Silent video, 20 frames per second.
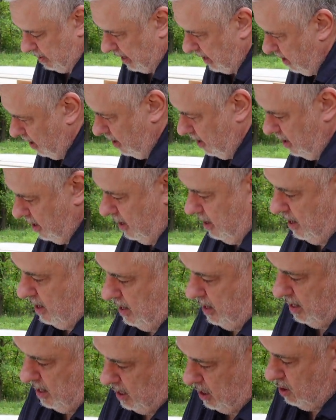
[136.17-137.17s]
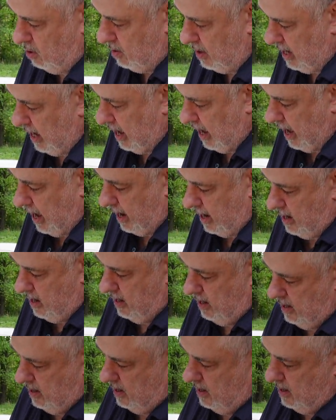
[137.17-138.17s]
here, you get
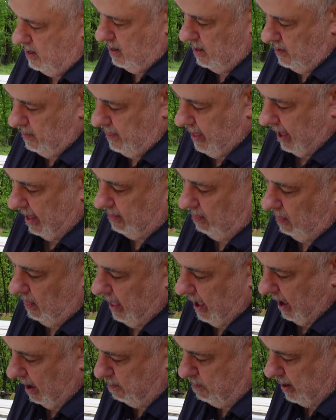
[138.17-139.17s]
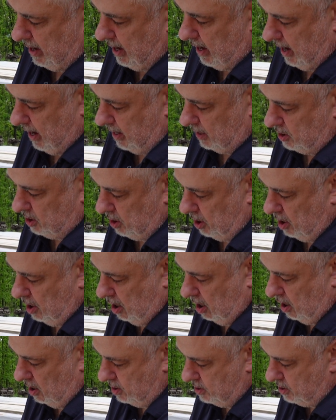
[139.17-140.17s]
that lapping action
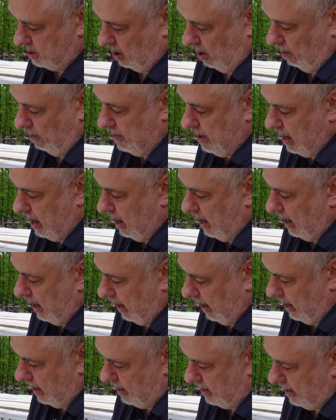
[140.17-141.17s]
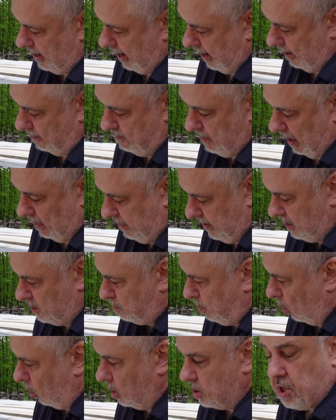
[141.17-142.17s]
also. And these
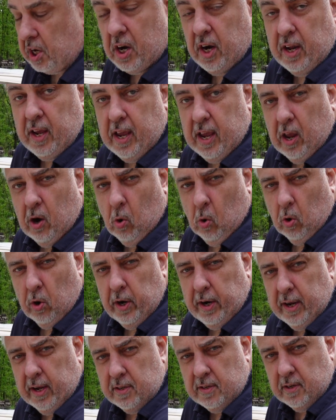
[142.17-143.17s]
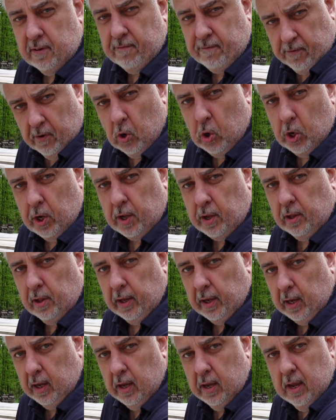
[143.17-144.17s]
boards are going to get oriented
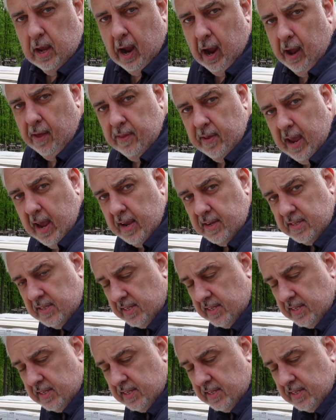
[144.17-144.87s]
vertically as